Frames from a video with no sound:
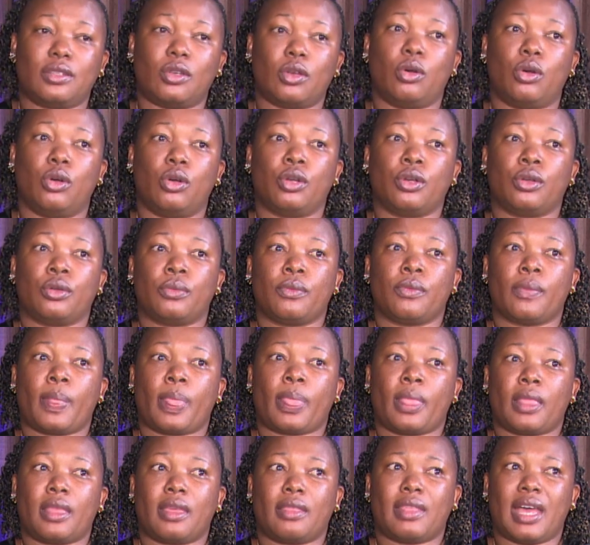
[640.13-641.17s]
So
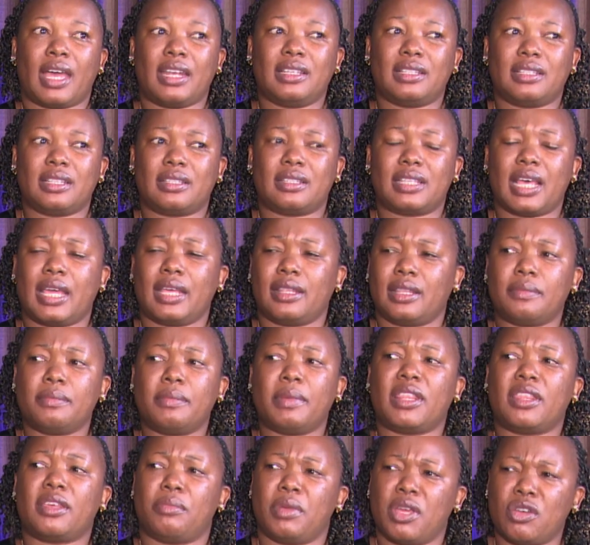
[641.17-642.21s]
that is a sign that
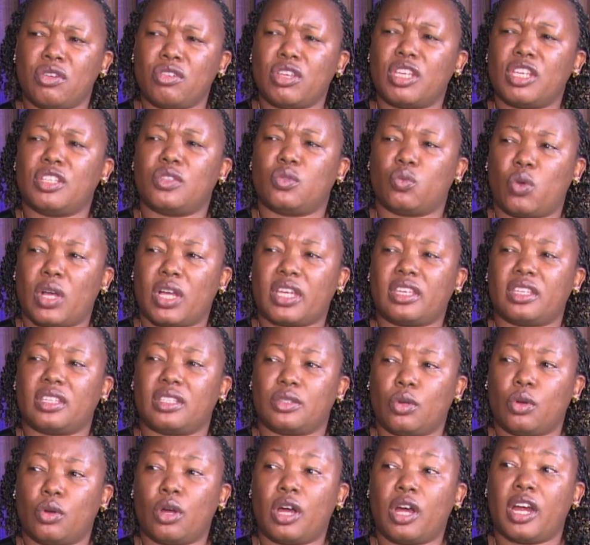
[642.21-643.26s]
Mother Mary is working
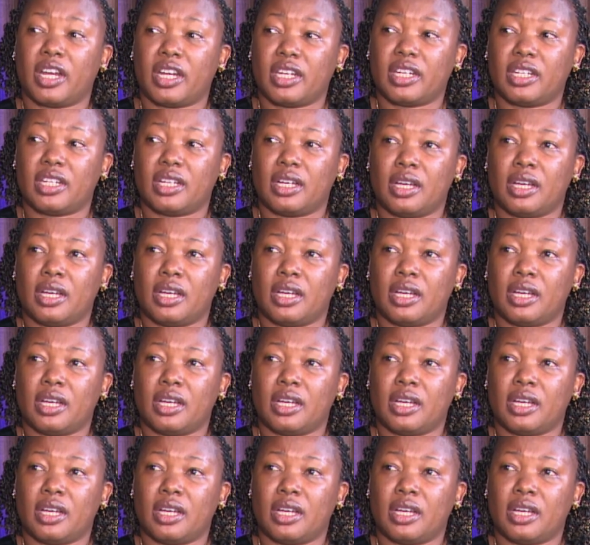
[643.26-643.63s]
so hard.